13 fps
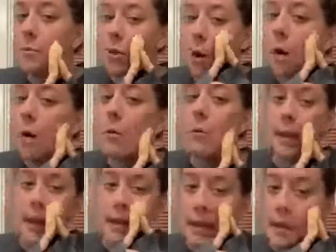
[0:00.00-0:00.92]

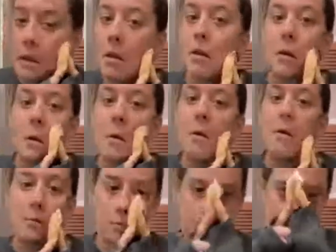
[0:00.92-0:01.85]
already.
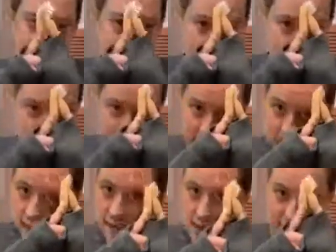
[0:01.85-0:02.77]
Wow.
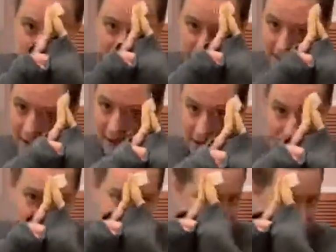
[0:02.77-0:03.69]
Look how it
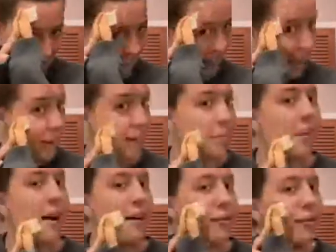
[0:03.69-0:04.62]
just highlights
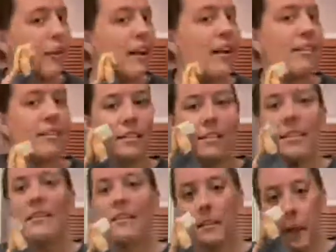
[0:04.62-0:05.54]
my face.
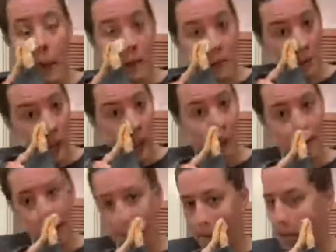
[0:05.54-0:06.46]
That's nice.
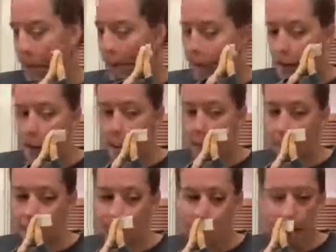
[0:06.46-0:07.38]
That's
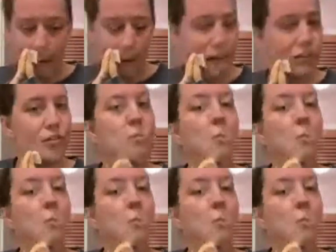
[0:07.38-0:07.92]
really nice.